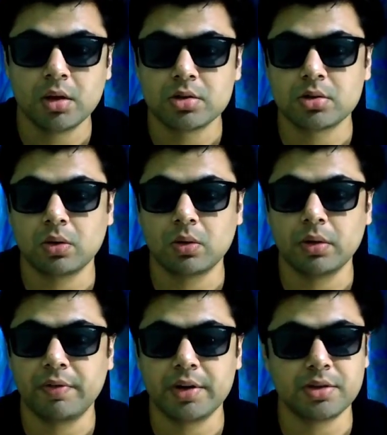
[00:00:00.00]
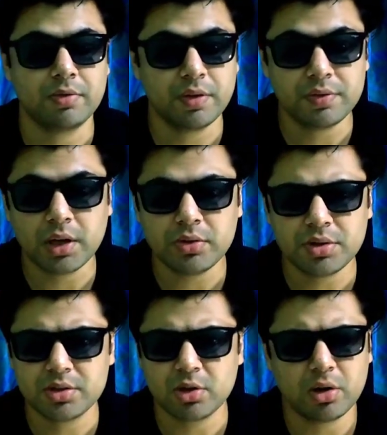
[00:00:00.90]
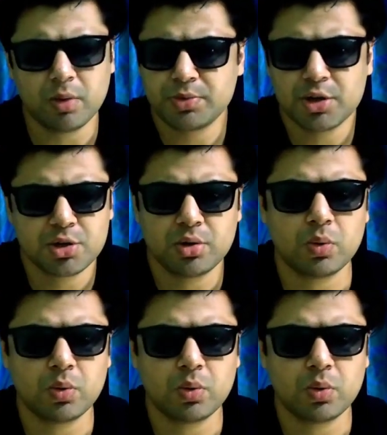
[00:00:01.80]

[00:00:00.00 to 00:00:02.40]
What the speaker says: So if it is in fifth house, it is an obsession